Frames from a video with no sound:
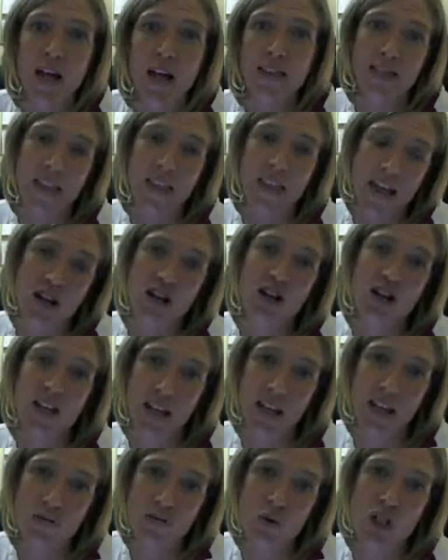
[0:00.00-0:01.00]
that they could
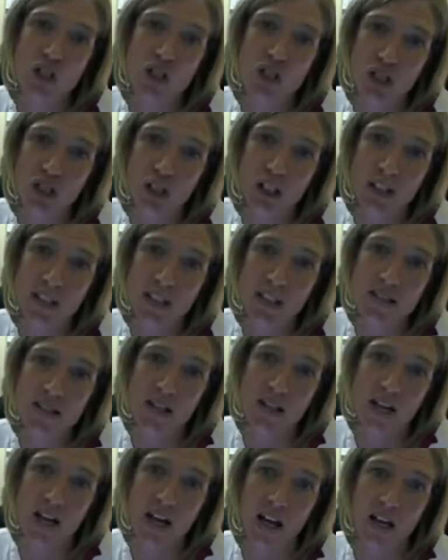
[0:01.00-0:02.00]
give to a
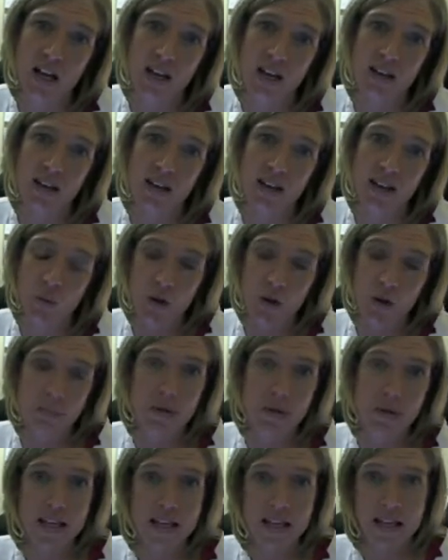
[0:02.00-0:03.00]
journalist that would
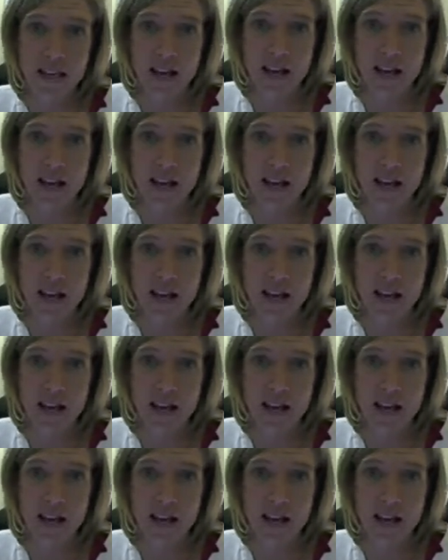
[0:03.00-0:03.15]
be